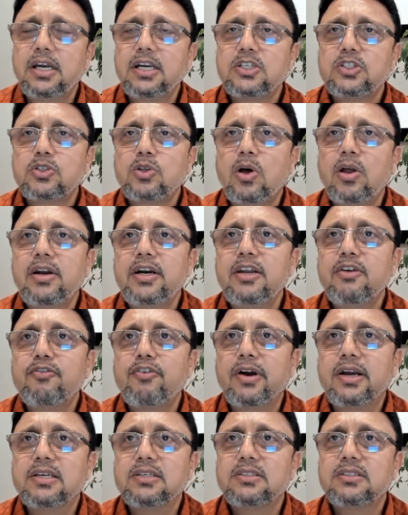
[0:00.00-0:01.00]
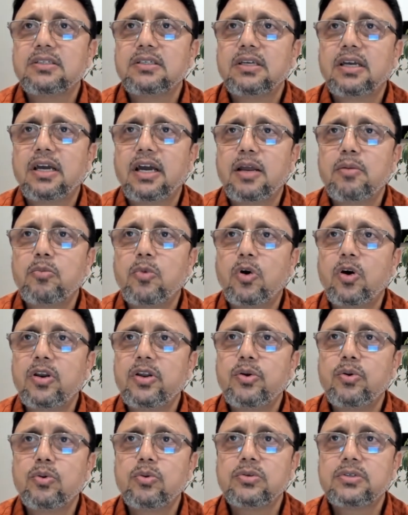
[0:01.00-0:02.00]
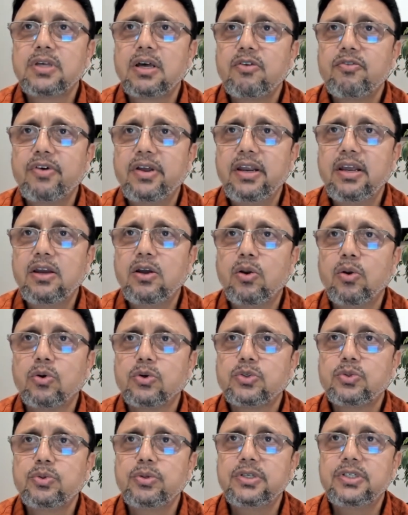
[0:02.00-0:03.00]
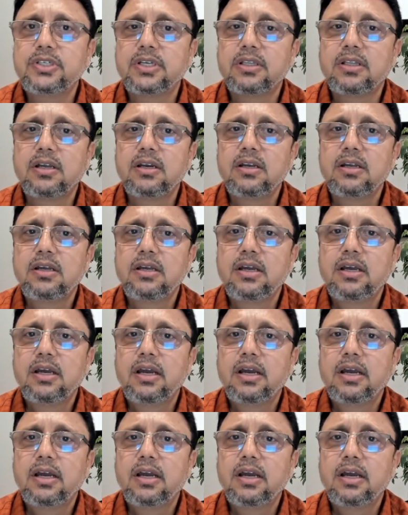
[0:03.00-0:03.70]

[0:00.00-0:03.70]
it solidifies and molecules are very close to each other,